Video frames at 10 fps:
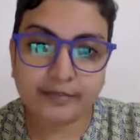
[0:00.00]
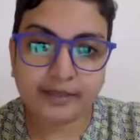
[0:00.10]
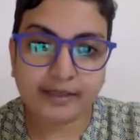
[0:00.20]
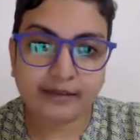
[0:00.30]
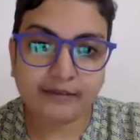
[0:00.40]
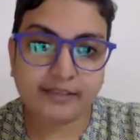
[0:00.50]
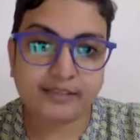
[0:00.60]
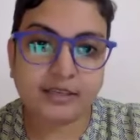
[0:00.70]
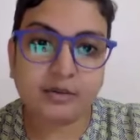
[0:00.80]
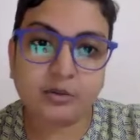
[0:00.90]
Then
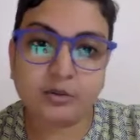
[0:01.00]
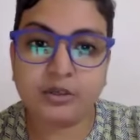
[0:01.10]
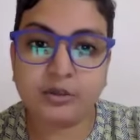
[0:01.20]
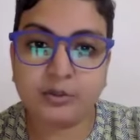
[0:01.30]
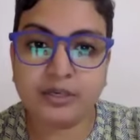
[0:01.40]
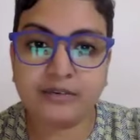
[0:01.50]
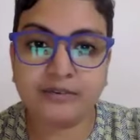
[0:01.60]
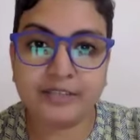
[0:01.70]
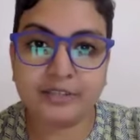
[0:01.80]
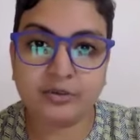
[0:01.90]
vets around the world will
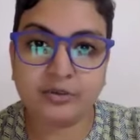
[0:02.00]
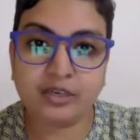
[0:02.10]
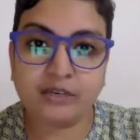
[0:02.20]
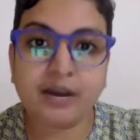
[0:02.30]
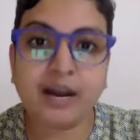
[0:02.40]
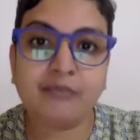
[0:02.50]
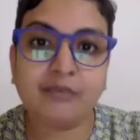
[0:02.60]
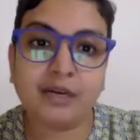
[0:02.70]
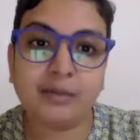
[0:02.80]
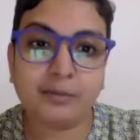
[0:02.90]
advise you to give half
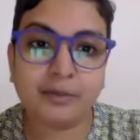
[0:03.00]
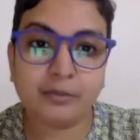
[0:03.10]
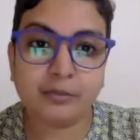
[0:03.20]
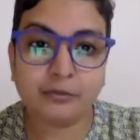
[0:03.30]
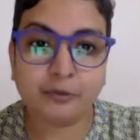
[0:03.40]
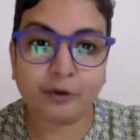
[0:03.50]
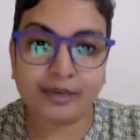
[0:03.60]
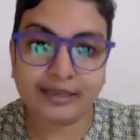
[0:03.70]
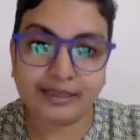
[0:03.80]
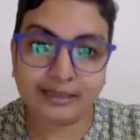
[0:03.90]
a gabapentin before
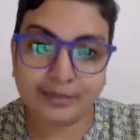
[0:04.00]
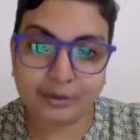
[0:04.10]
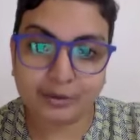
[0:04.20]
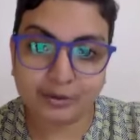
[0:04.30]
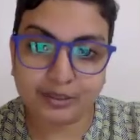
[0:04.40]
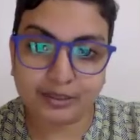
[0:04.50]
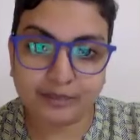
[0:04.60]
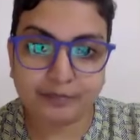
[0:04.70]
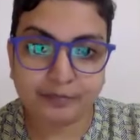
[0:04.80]
taking them into the clinic.